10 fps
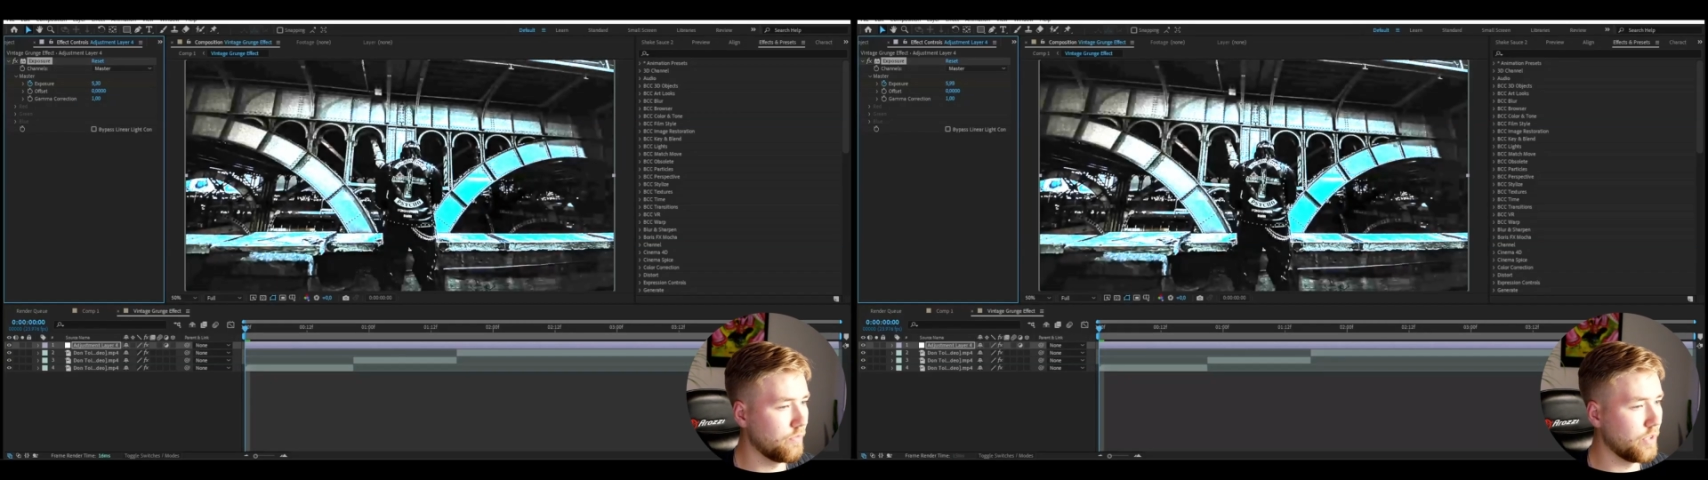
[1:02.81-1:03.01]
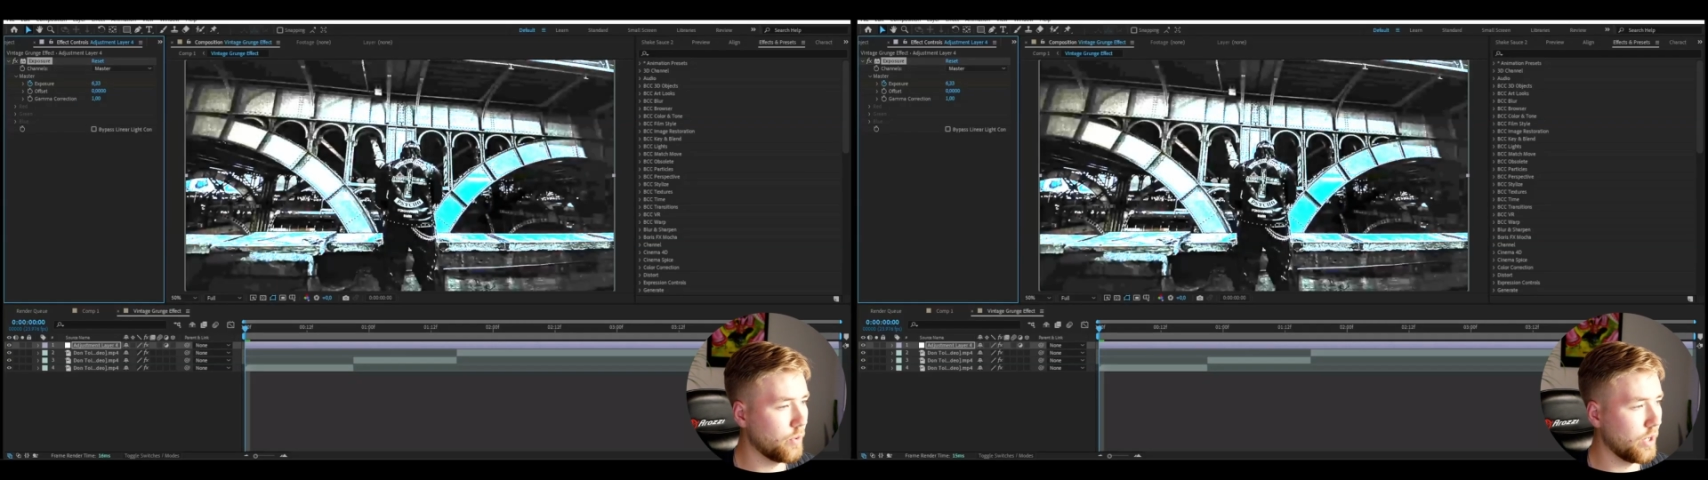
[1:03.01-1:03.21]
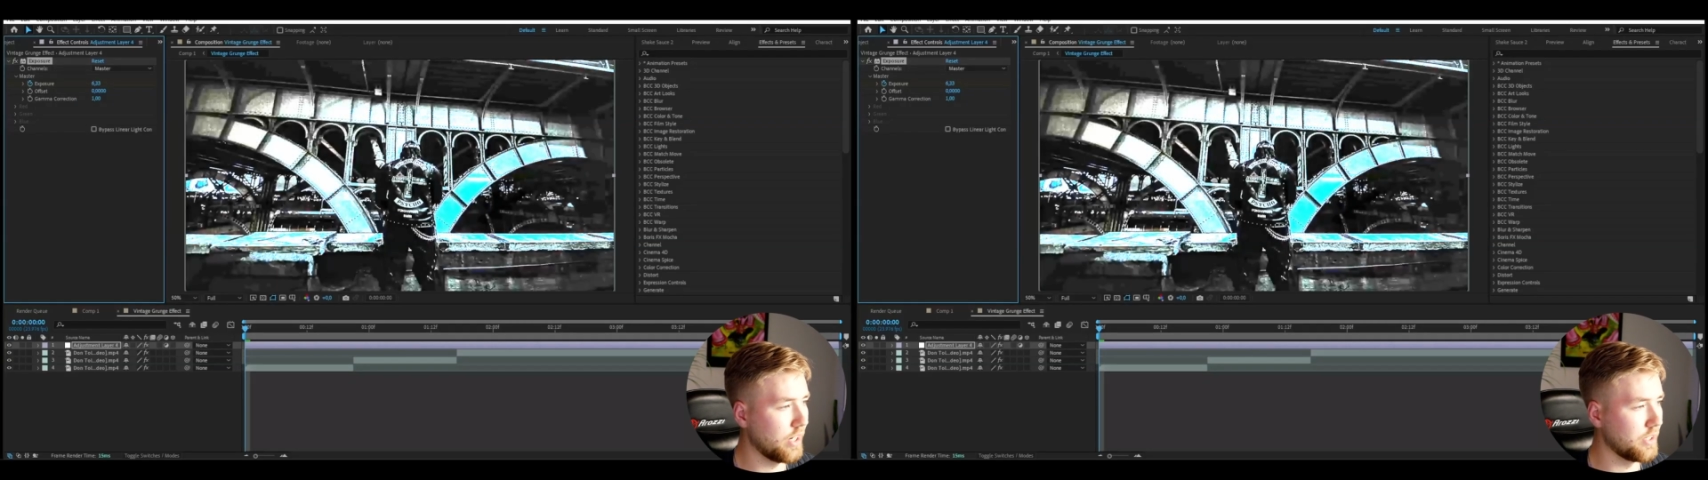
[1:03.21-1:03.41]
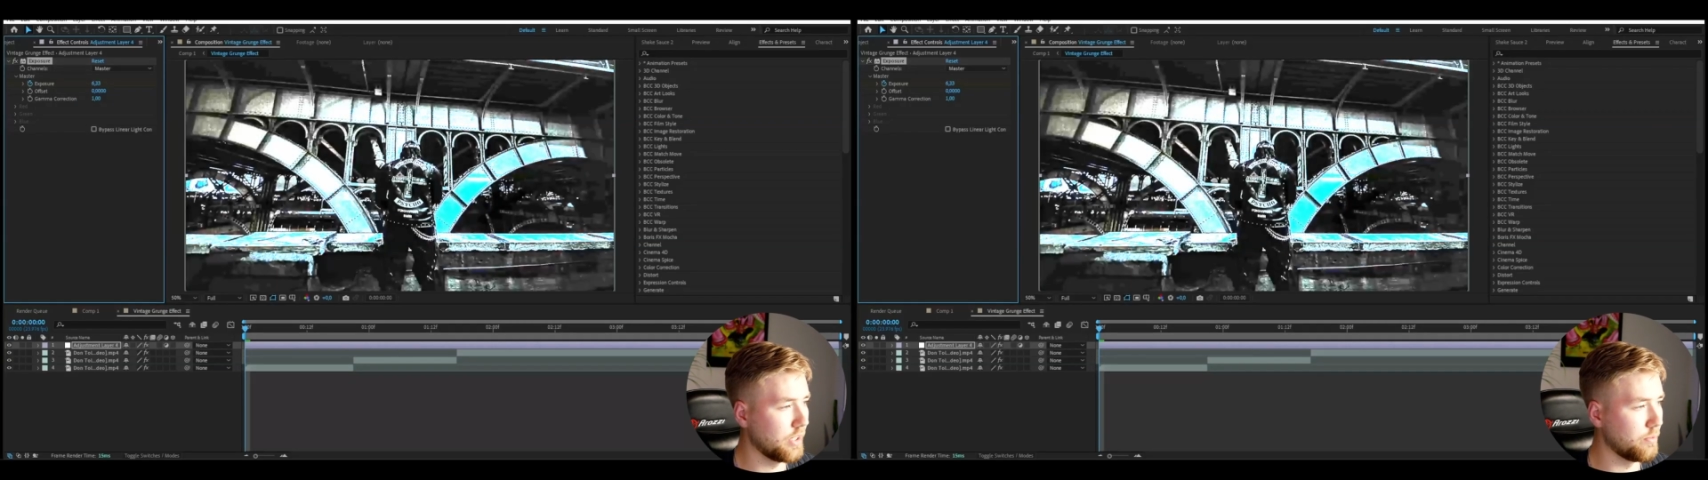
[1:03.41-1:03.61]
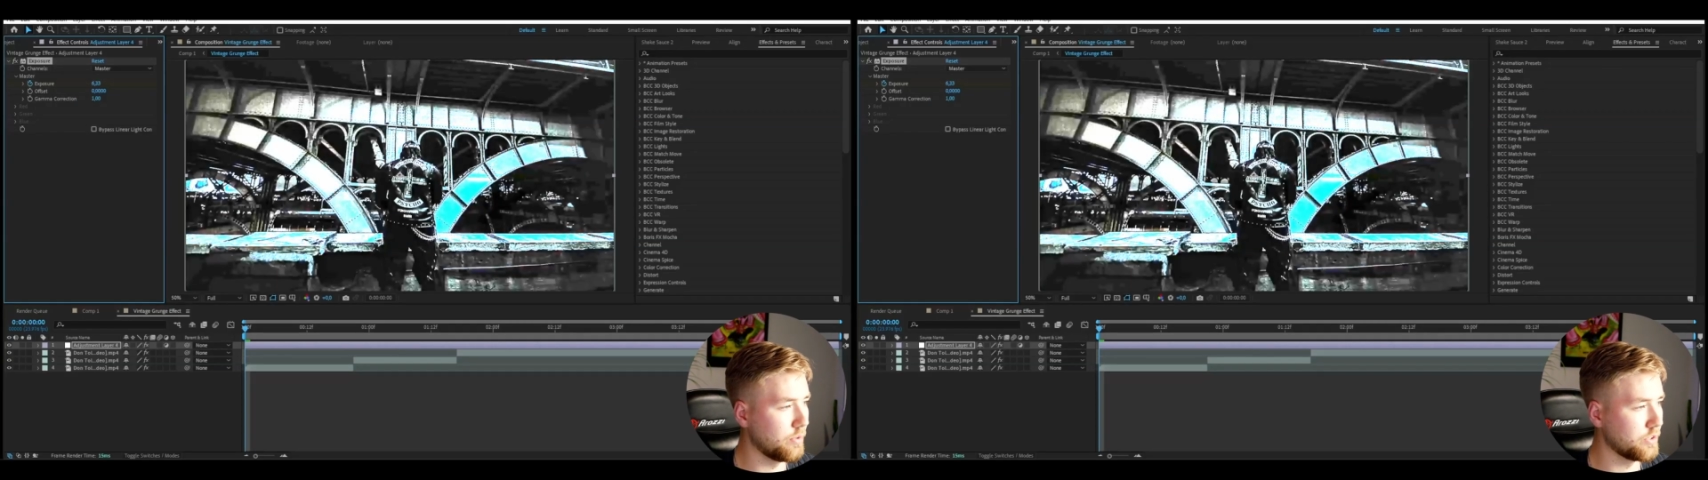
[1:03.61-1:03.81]
very high
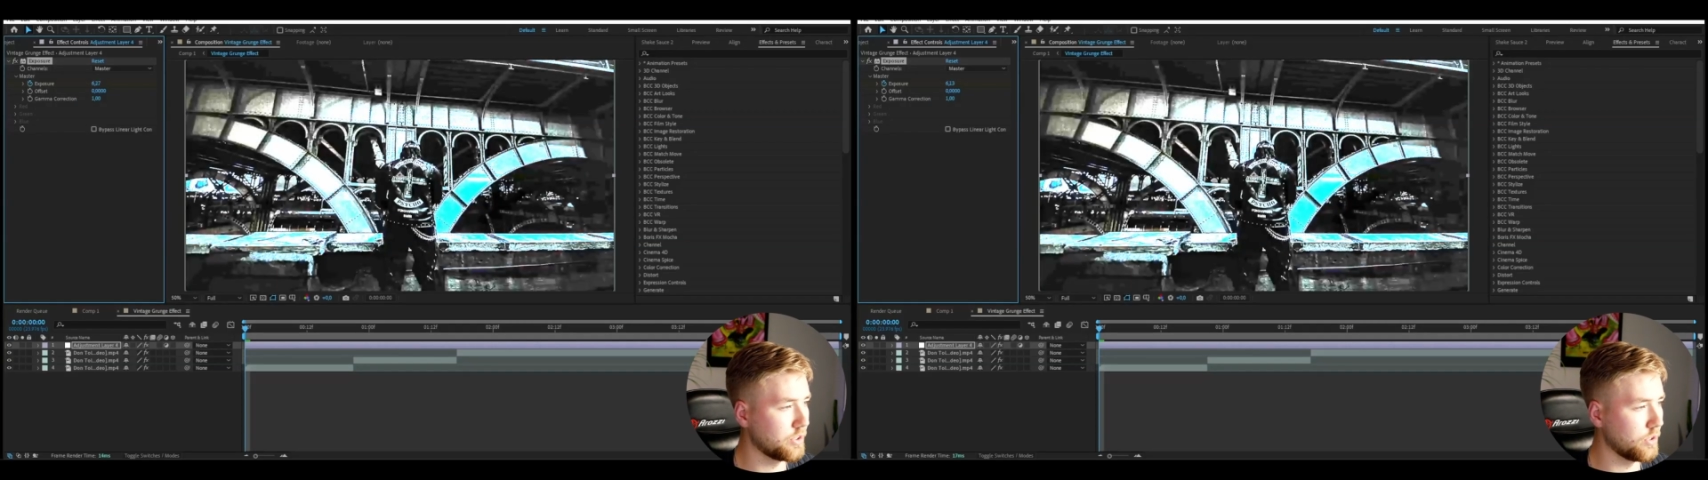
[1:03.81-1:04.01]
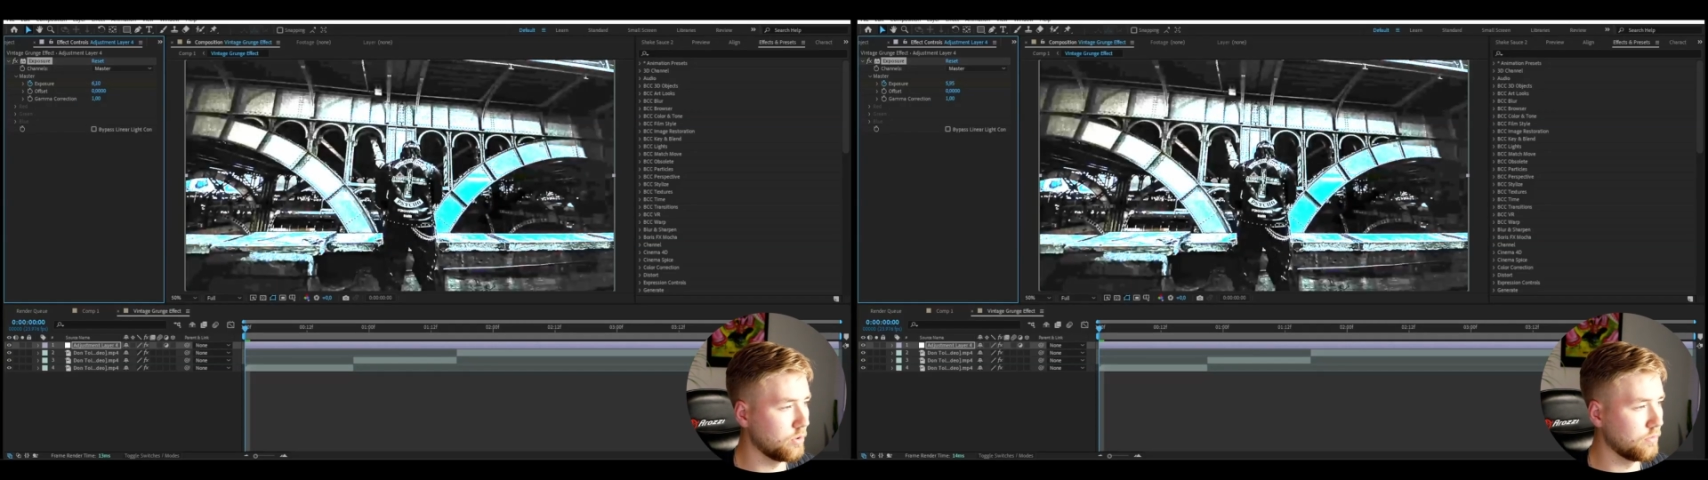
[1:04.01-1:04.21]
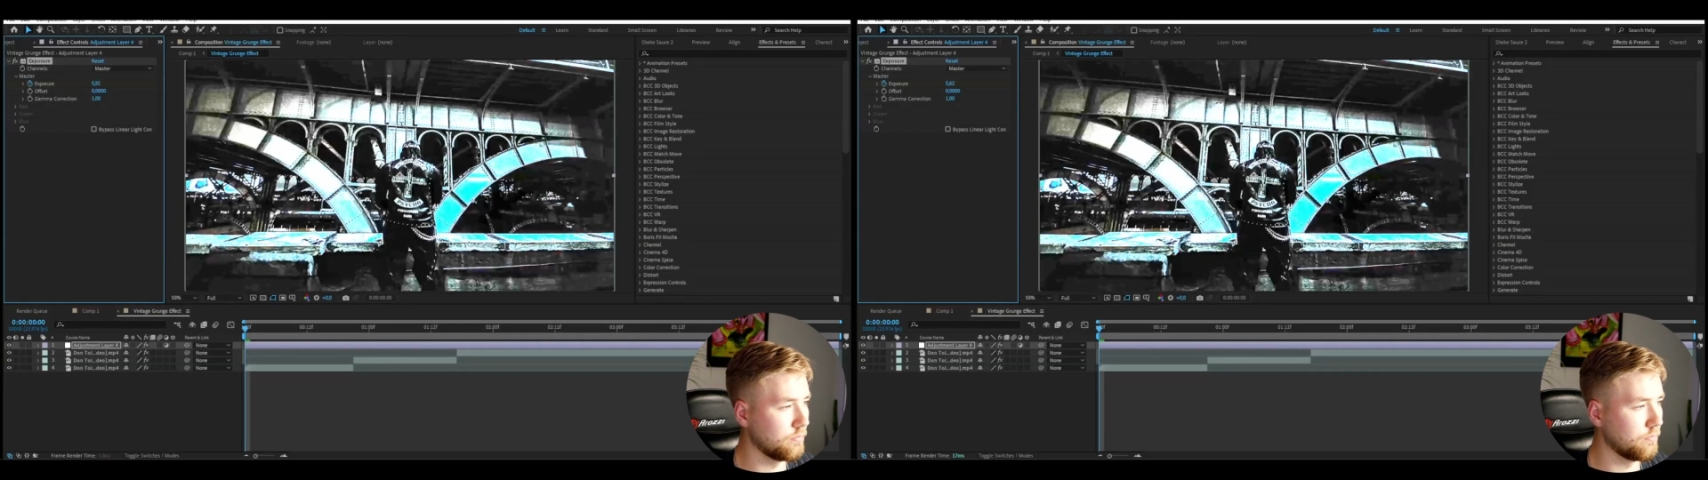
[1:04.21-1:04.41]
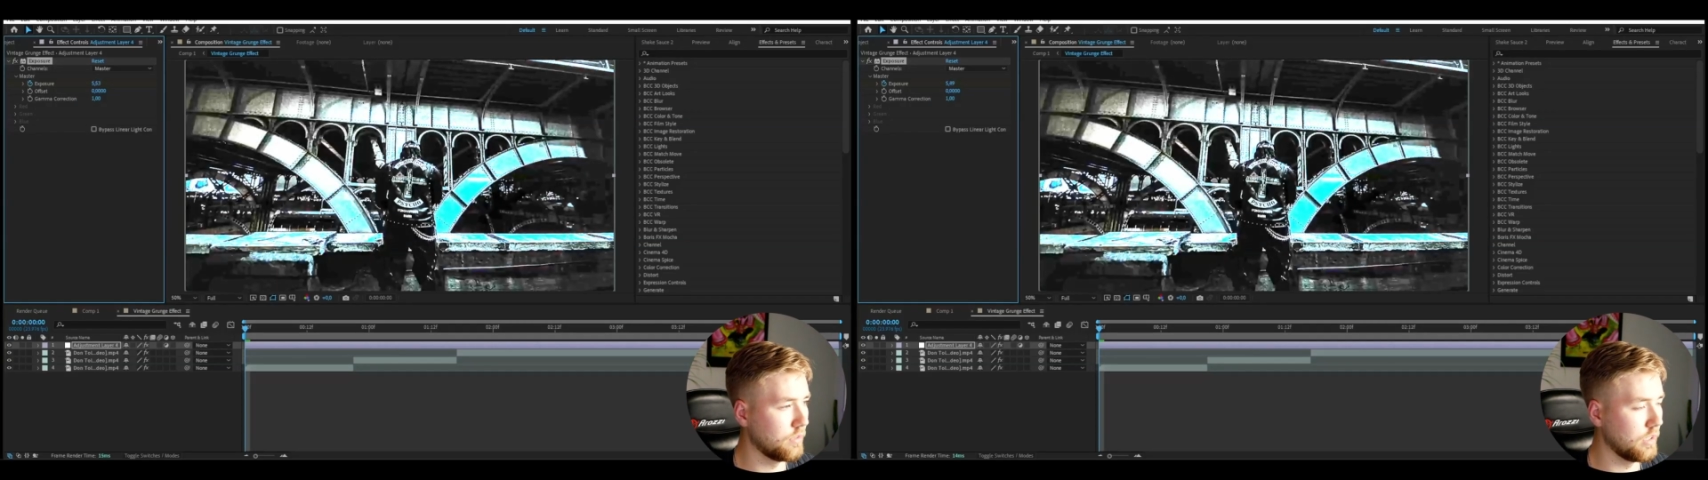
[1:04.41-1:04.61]
number, so